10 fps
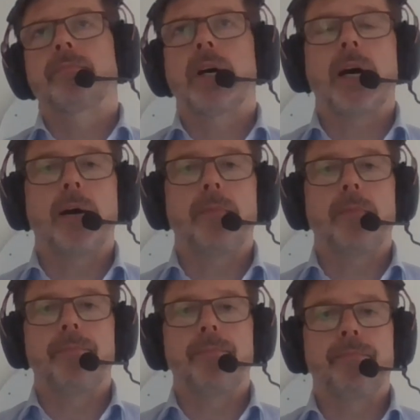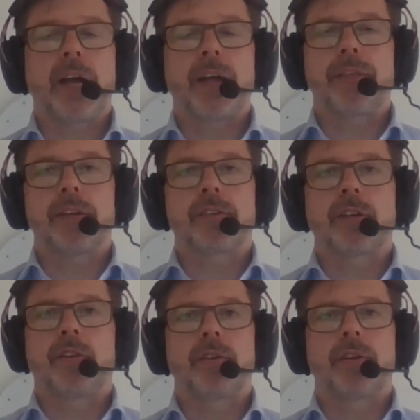Um, I think
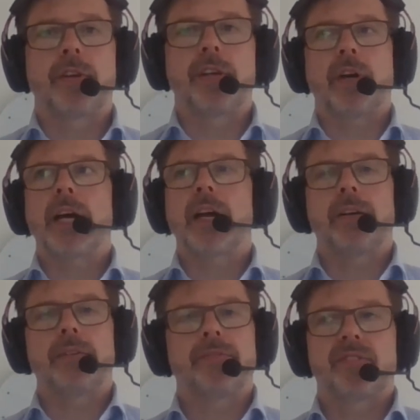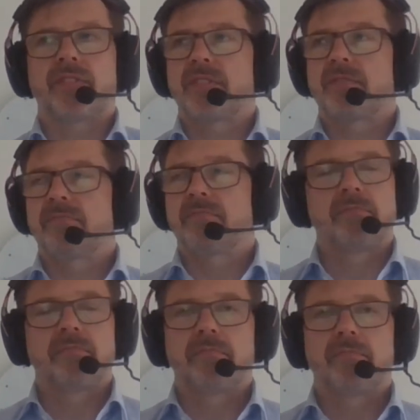security drives
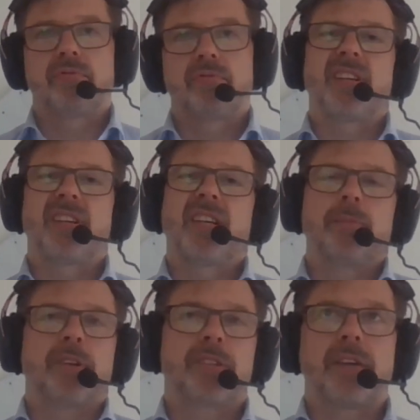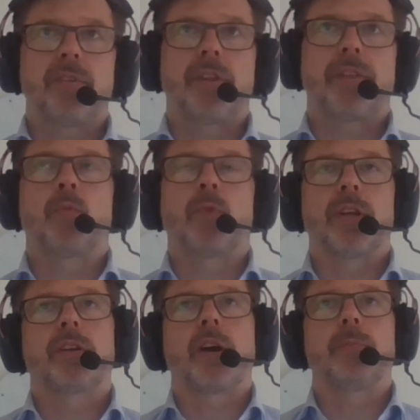pretty much everything when
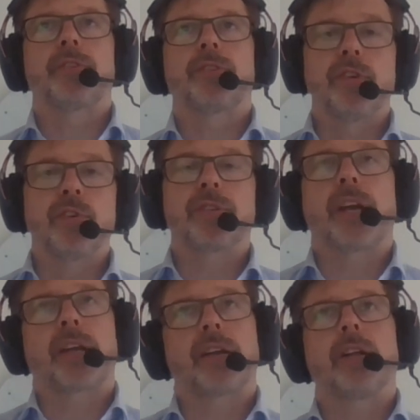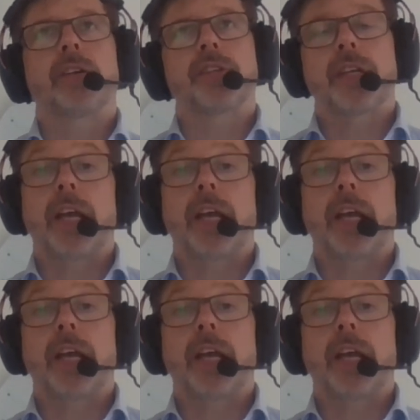it comes to new technology.